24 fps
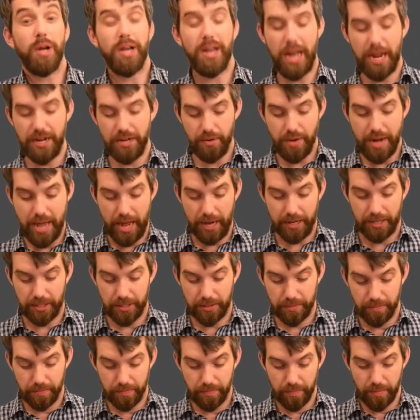can I do next?
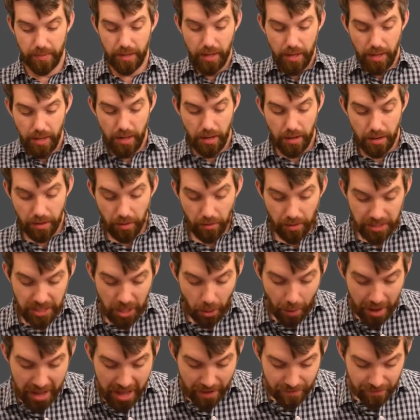Notice how
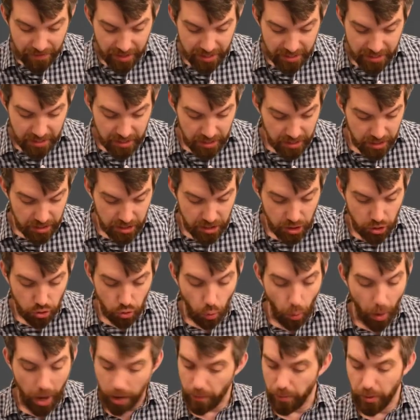I have this
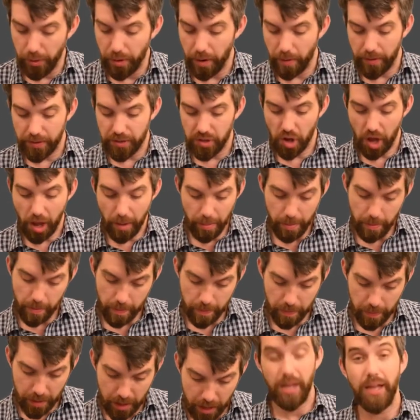square root on the top.
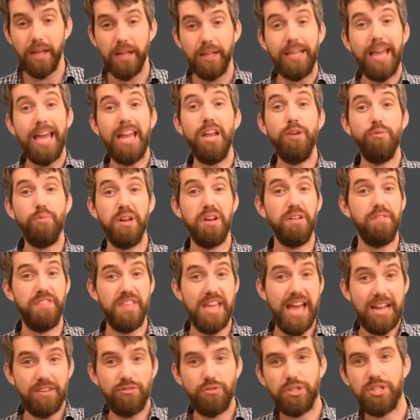Getting rid of the
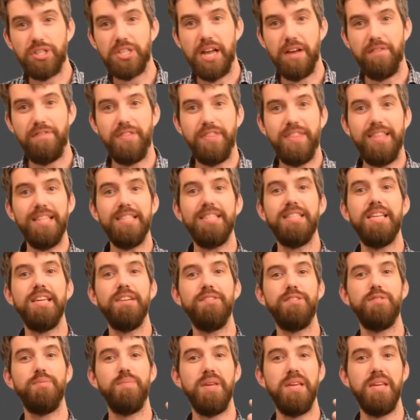extra stuff, this
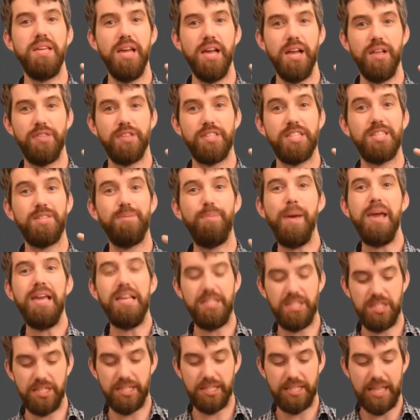gives me the space
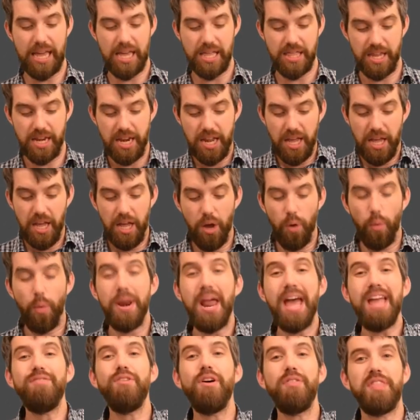to say that when
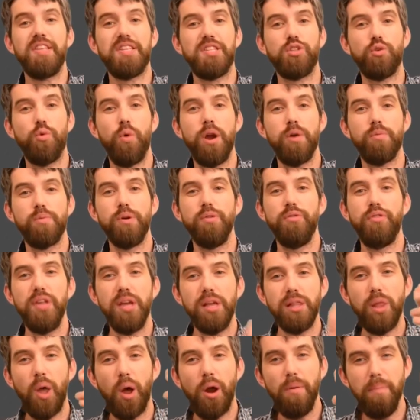I've got the square root, the
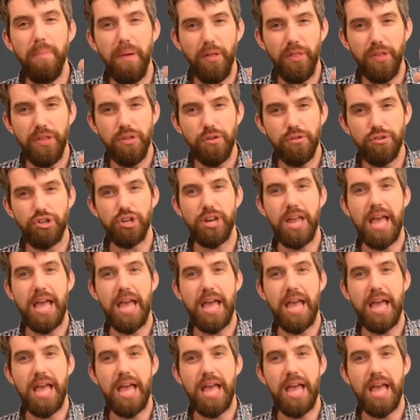alarm bell that you should